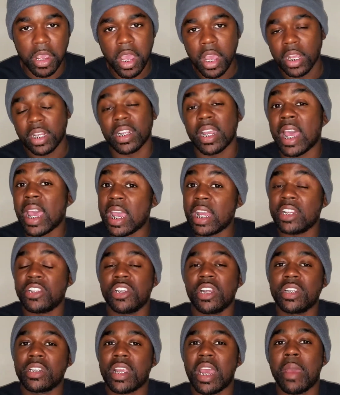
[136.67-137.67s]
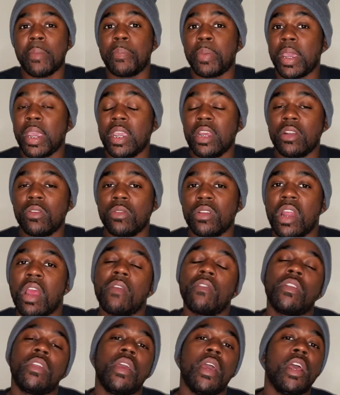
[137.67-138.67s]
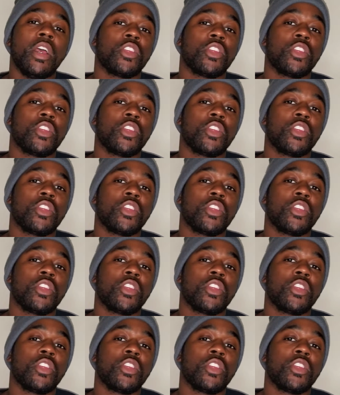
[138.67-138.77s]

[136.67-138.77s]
Because I had just got paid or whatever.